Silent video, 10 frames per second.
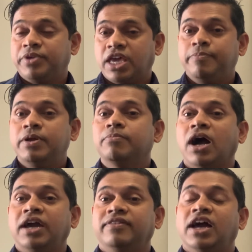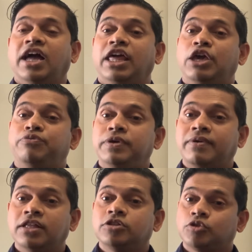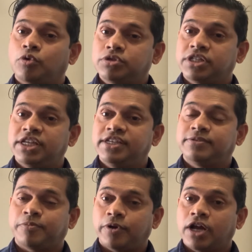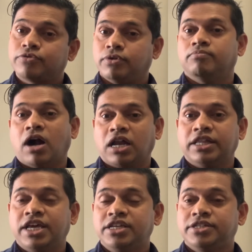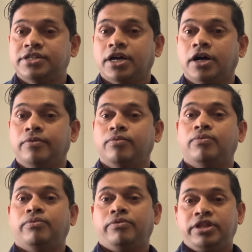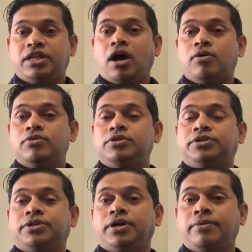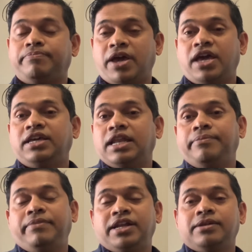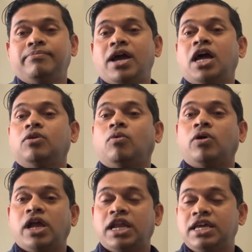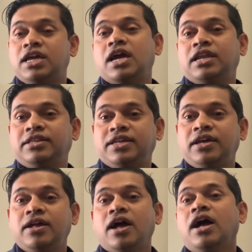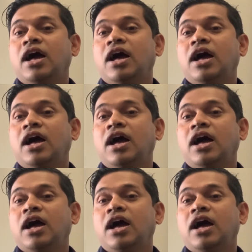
Keep in mind that if you can source this product from Bangladesh without paying any middleman or anything,